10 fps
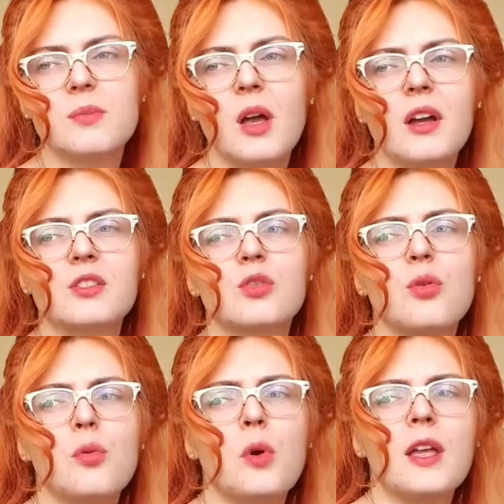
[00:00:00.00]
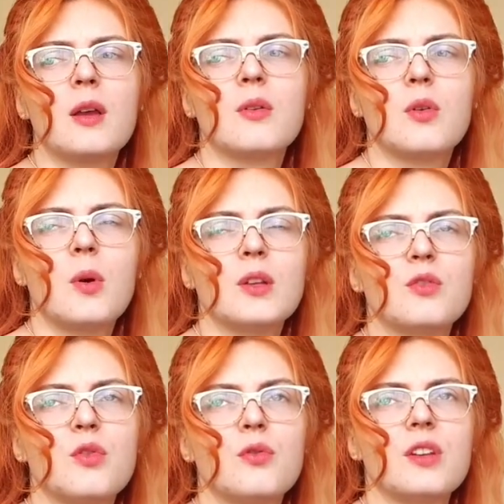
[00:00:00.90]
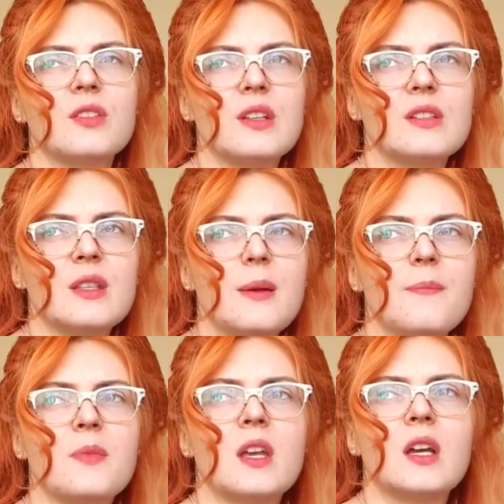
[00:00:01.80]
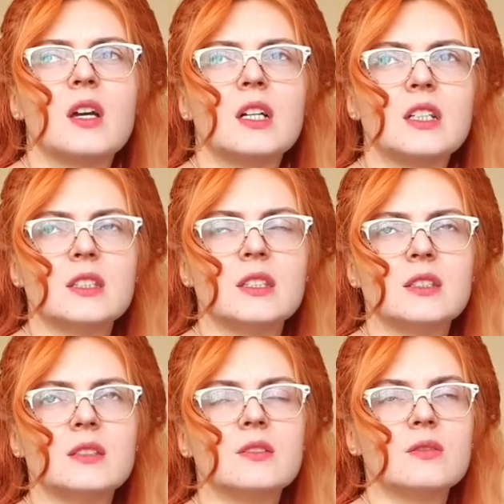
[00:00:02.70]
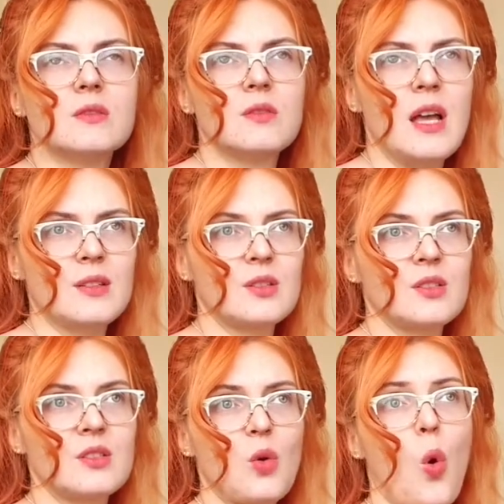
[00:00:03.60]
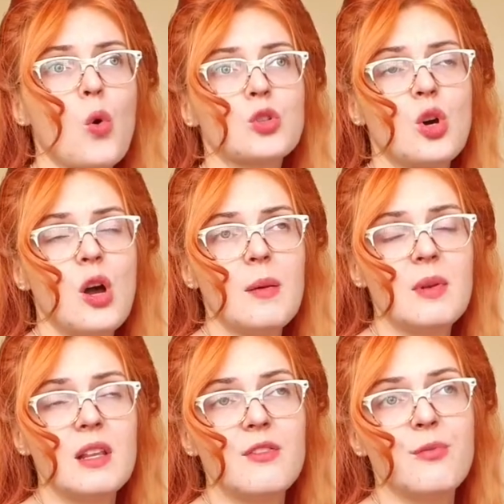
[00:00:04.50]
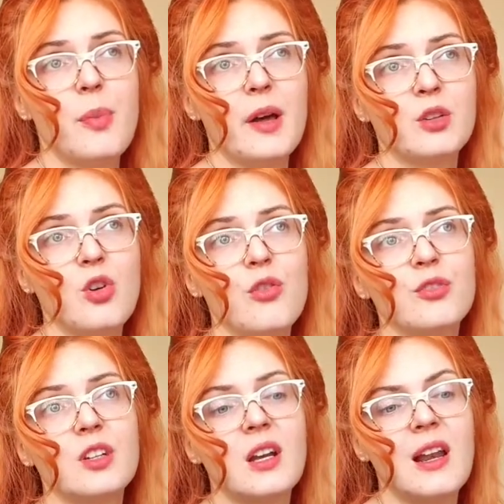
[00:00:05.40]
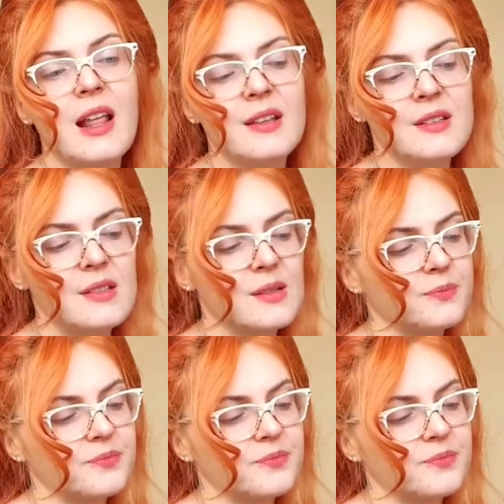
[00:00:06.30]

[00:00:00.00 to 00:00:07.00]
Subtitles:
I threw away quite a few things yesterday. That's also, I believe, part of the cleanse.